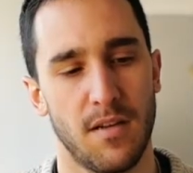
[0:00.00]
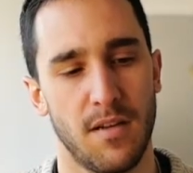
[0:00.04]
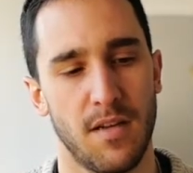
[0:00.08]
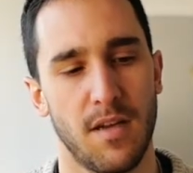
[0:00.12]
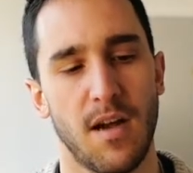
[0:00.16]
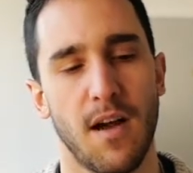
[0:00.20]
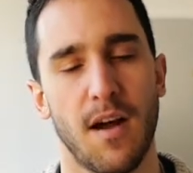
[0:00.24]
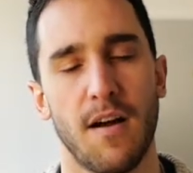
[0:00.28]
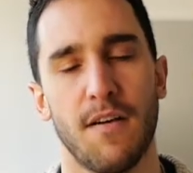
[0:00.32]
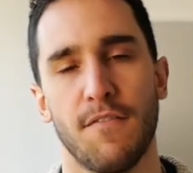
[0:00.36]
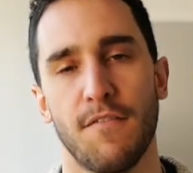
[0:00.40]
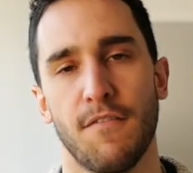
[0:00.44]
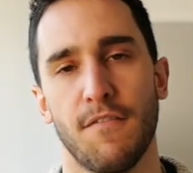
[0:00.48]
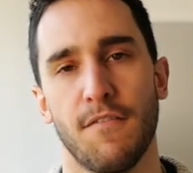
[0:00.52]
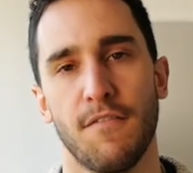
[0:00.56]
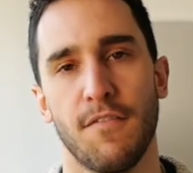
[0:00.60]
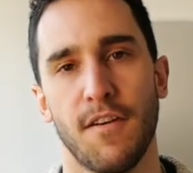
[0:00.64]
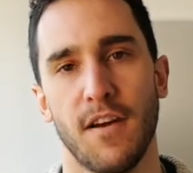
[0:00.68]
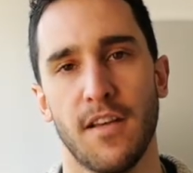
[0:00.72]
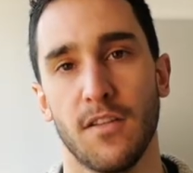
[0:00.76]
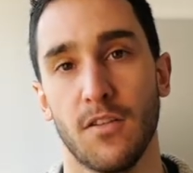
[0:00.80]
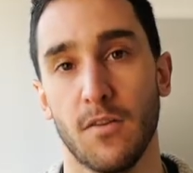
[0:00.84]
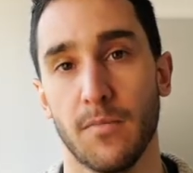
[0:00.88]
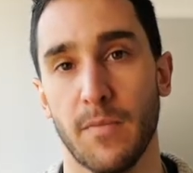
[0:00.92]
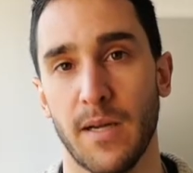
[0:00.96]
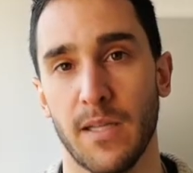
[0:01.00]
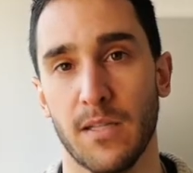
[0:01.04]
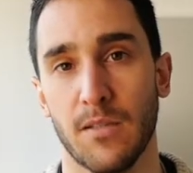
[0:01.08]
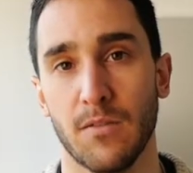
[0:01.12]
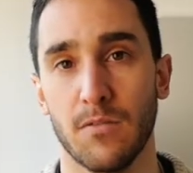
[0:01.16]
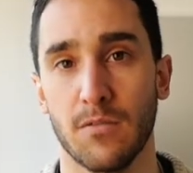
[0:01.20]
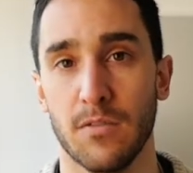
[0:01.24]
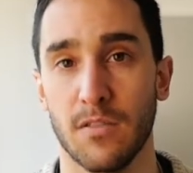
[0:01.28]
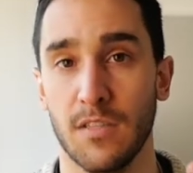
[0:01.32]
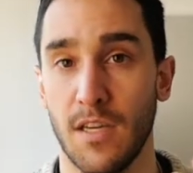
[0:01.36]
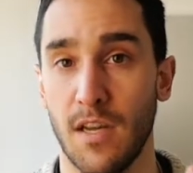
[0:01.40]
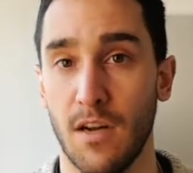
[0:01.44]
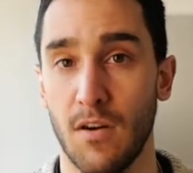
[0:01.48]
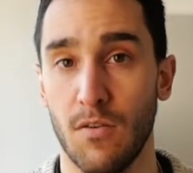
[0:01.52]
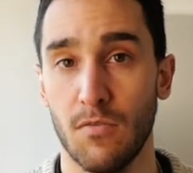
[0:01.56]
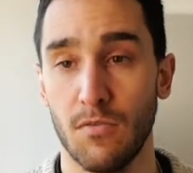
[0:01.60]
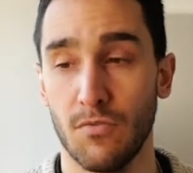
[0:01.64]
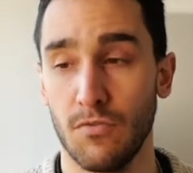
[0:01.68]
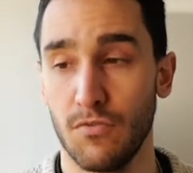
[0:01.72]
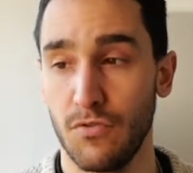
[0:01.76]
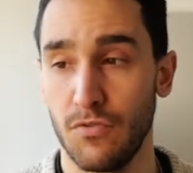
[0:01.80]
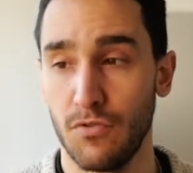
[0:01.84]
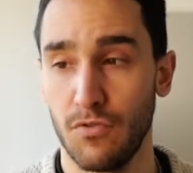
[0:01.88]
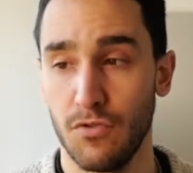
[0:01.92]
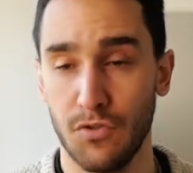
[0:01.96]
have 5 tomatoes, now
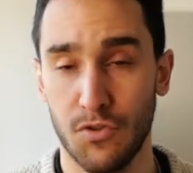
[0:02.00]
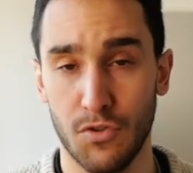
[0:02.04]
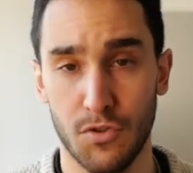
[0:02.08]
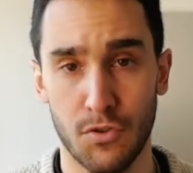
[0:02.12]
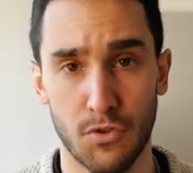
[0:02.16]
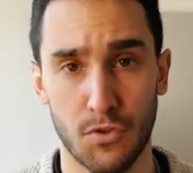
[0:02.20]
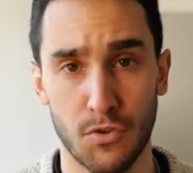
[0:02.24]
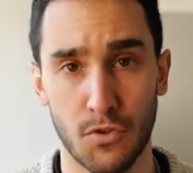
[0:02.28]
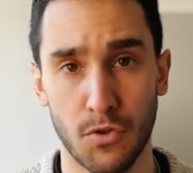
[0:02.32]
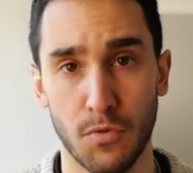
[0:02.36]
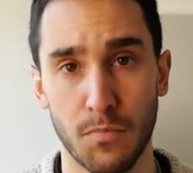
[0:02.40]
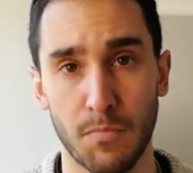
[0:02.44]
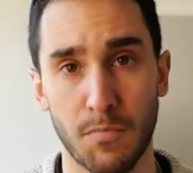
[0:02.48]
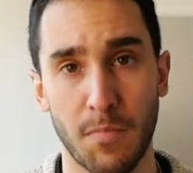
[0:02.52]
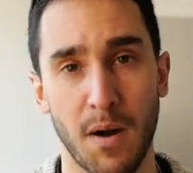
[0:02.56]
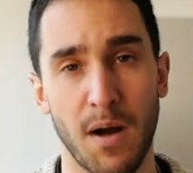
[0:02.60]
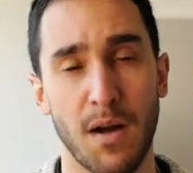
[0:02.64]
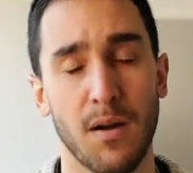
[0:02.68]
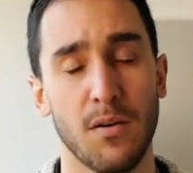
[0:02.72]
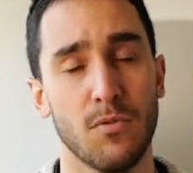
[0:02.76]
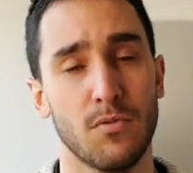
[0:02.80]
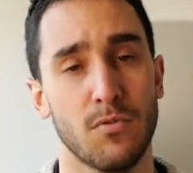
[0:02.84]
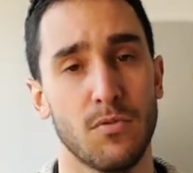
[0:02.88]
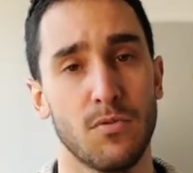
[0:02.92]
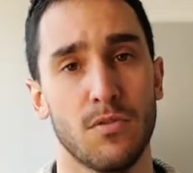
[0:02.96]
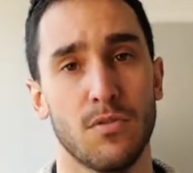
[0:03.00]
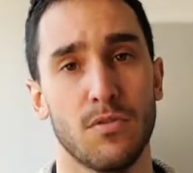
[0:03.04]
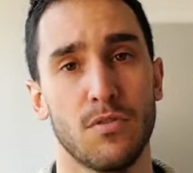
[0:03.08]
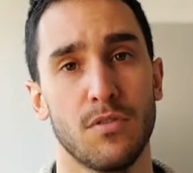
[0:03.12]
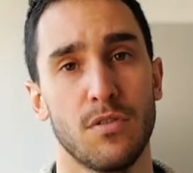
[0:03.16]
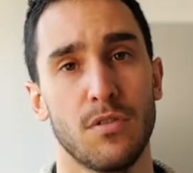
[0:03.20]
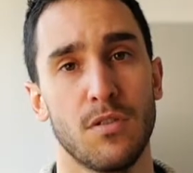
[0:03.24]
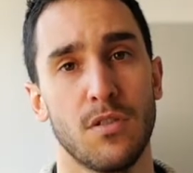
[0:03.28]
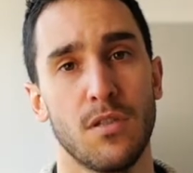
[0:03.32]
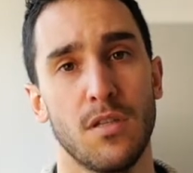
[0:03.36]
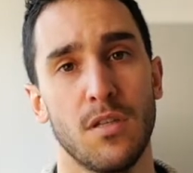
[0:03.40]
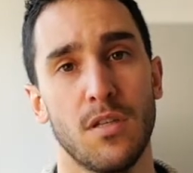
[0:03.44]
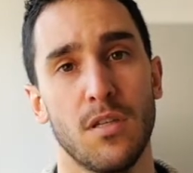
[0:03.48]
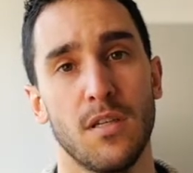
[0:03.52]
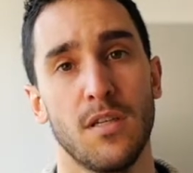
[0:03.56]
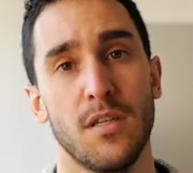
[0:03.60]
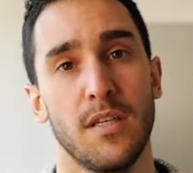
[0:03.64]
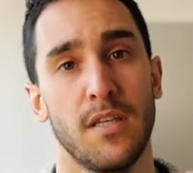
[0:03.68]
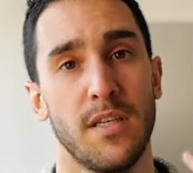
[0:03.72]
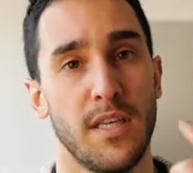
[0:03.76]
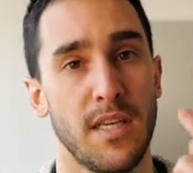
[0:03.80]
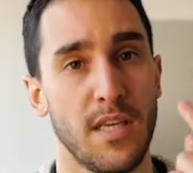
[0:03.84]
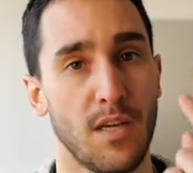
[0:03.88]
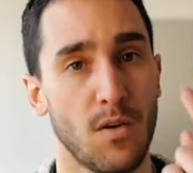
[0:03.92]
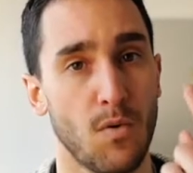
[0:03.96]
2 pounds
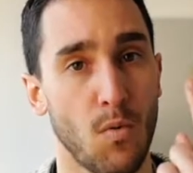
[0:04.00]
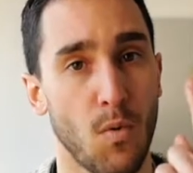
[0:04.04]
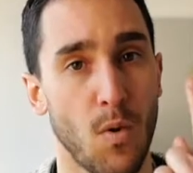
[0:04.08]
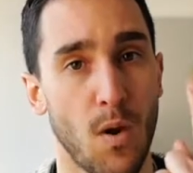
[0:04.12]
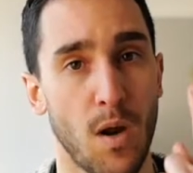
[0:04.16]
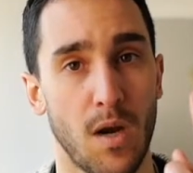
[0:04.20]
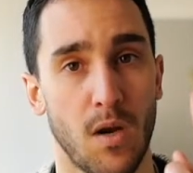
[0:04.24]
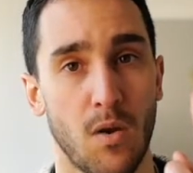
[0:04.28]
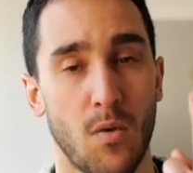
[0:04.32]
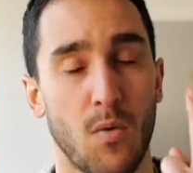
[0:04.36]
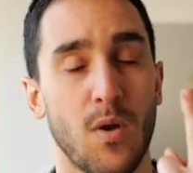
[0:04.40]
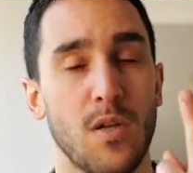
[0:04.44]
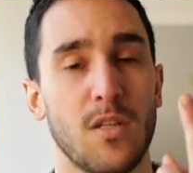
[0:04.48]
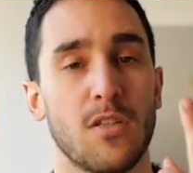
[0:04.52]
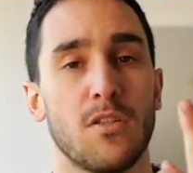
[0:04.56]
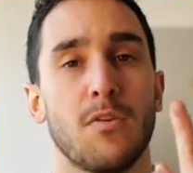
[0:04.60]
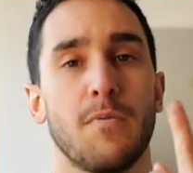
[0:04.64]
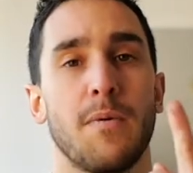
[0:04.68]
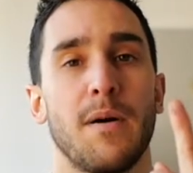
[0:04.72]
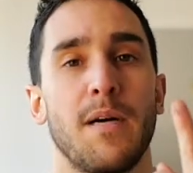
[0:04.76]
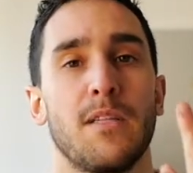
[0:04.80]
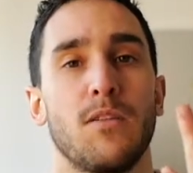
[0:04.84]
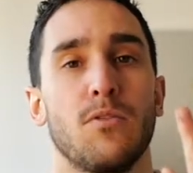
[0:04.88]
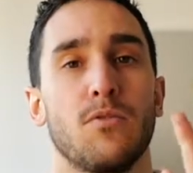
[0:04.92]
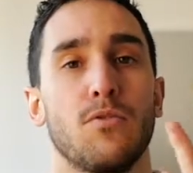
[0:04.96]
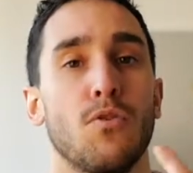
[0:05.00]
equal 1 tomato.